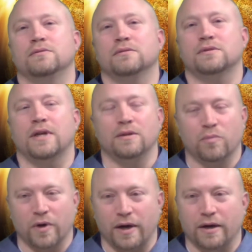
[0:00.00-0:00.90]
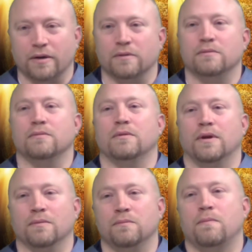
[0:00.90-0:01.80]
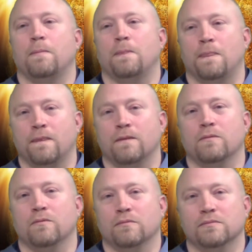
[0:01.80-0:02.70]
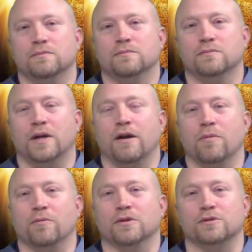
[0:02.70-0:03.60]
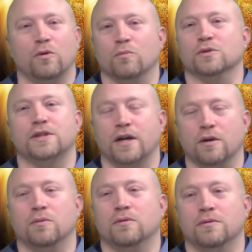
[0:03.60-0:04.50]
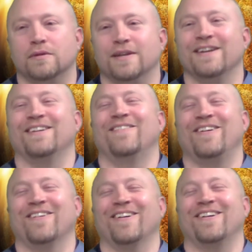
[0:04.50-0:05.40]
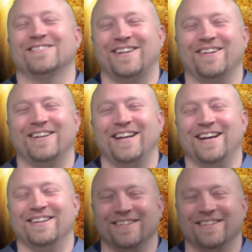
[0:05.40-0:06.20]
said the prayer, you know. But I remember the storm was terrible and we were all scared to death.